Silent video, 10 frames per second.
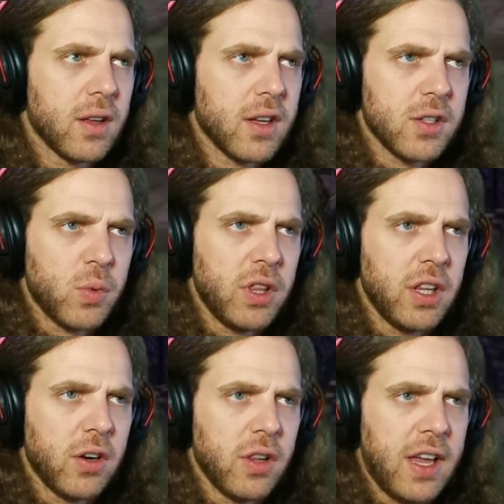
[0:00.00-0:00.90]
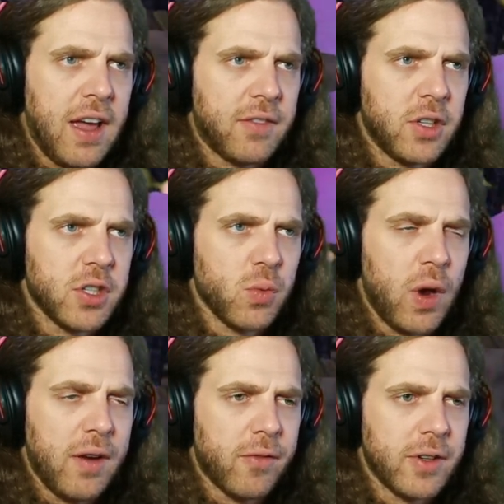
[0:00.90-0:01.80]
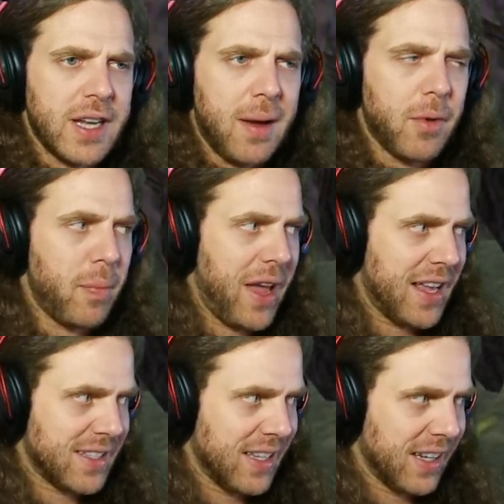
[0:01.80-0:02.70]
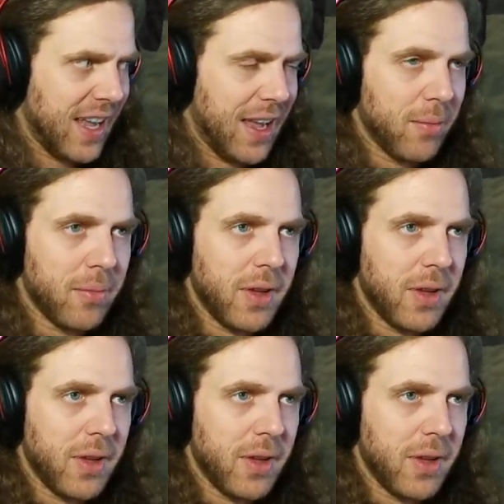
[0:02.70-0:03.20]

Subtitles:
Because we literally have to just wait for time to pass in game.